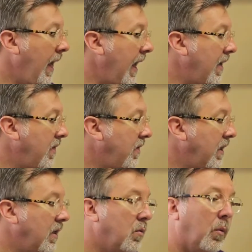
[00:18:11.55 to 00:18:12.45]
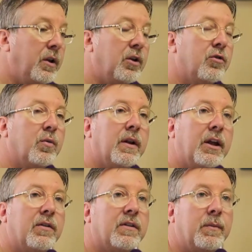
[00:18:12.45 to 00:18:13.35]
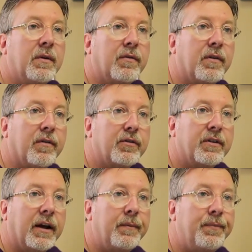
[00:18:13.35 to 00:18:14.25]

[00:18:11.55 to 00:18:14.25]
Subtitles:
And then what we do is we let you sleep in it for the first night.